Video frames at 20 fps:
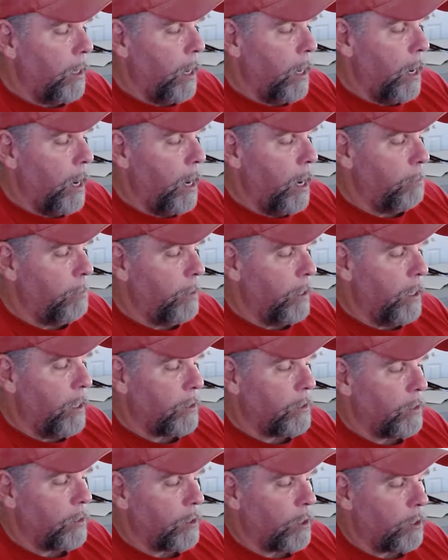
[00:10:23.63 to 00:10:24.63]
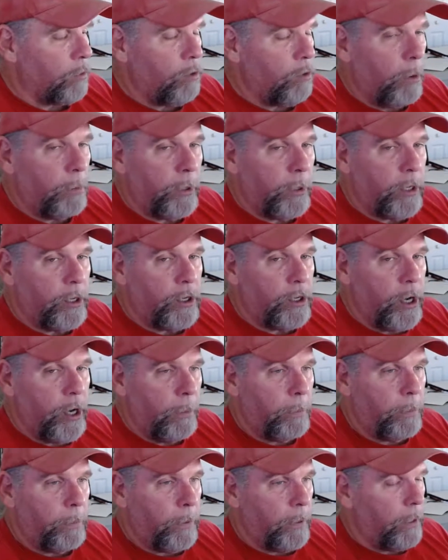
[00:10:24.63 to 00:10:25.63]
And because it's a crumbly
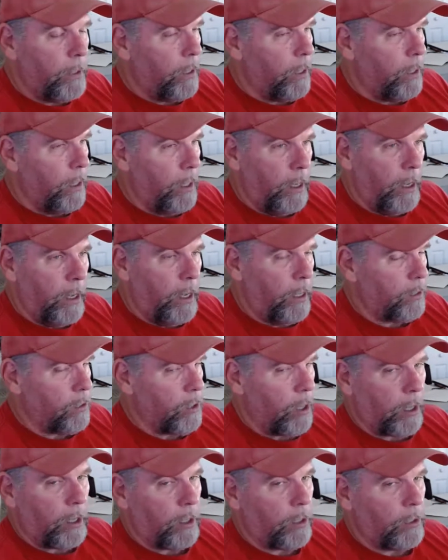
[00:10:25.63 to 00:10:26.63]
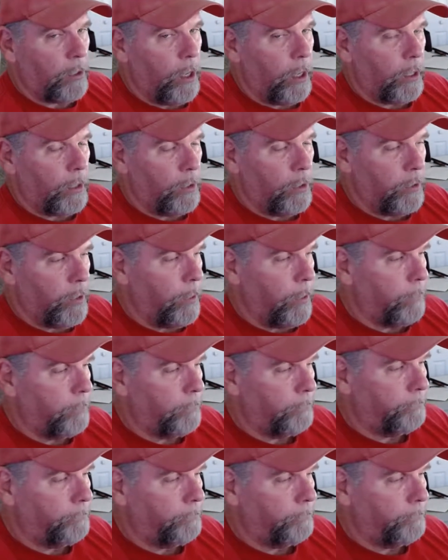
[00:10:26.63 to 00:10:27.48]
chip, it's not going to clog the drill.